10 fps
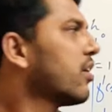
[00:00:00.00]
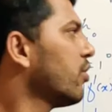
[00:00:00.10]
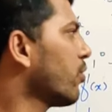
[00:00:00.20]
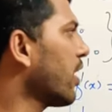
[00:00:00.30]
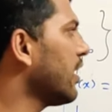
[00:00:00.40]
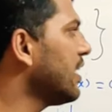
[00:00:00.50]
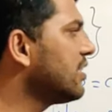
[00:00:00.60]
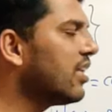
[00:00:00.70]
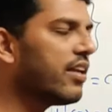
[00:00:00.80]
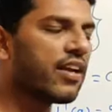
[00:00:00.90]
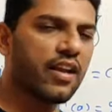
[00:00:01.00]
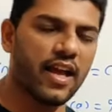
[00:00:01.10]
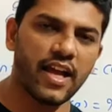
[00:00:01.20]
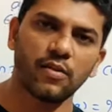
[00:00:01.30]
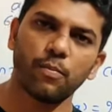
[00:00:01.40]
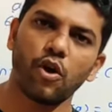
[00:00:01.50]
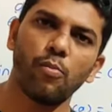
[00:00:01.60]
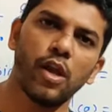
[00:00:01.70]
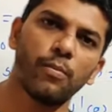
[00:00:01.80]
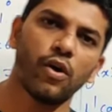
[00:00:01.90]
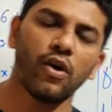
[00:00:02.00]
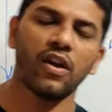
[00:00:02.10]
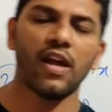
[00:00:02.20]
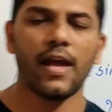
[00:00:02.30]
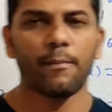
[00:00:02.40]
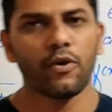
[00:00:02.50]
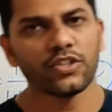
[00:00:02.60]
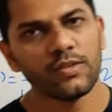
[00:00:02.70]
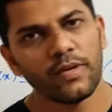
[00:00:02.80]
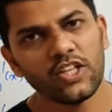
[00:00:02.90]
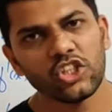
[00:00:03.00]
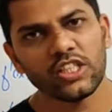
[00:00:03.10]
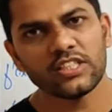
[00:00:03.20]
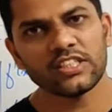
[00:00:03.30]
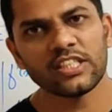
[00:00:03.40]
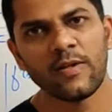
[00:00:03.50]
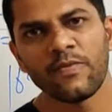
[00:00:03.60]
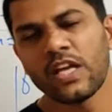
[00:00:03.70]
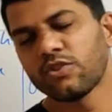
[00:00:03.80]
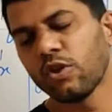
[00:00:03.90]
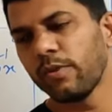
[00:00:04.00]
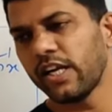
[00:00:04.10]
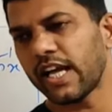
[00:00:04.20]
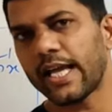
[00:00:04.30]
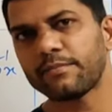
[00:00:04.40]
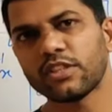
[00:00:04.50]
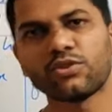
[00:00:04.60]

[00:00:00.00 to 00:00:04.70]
you can easily crack the problem on approximations. So many times the